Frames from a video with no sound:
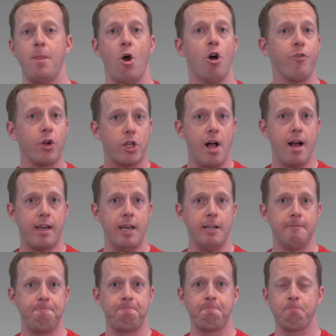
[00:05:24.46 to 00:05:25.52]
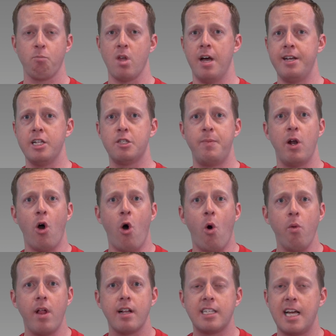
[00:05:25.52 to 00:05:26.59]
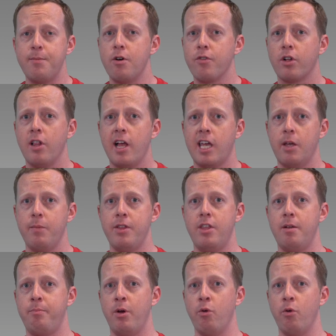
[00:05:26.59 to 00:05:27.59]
Overclocking. I didn't spend a whole lot of time overclocking with it,